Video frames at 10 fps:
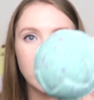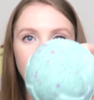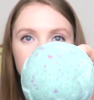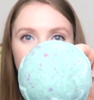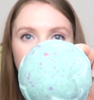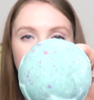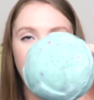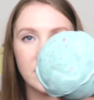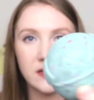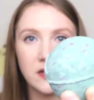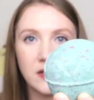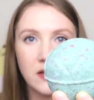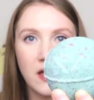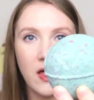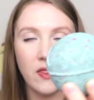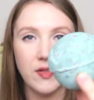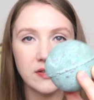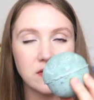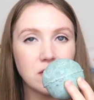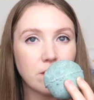so that's why it has
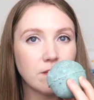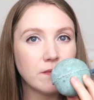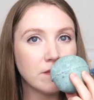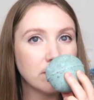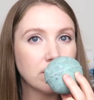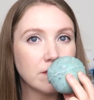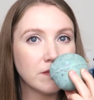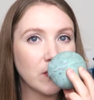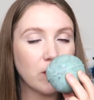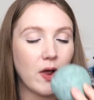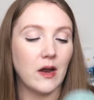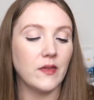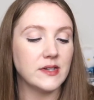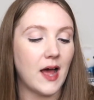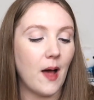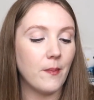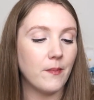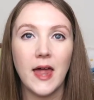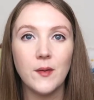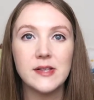this crown on the top.
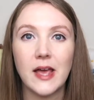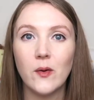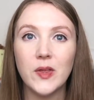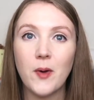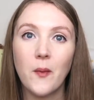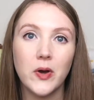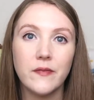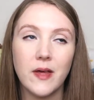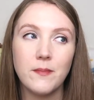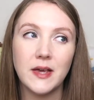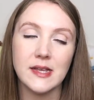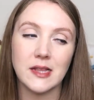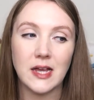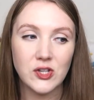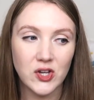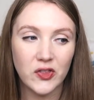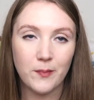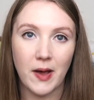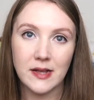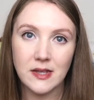Anyways, I only bought one of them because last year at the
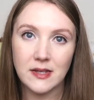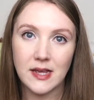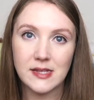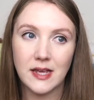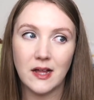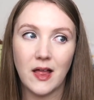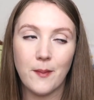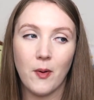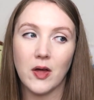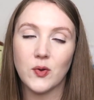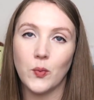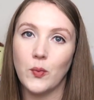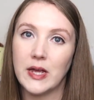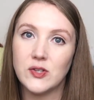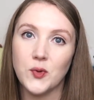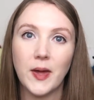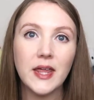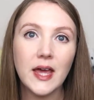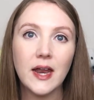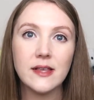Boxing Day sale, I bought way too
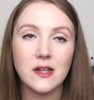many, and I